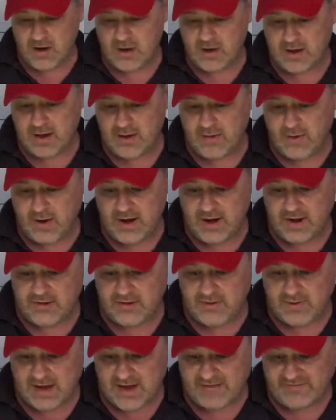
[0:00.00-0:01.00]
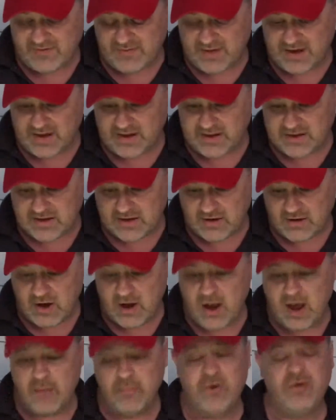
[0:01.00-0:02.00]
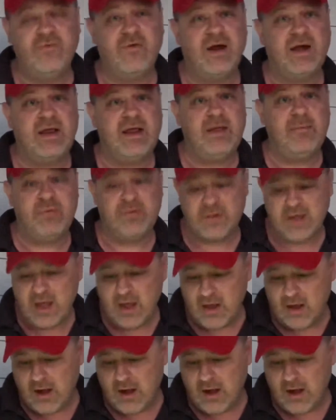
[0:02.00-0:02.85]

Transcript: Okay, what else do I have on my list here? I'm going to try to keep it.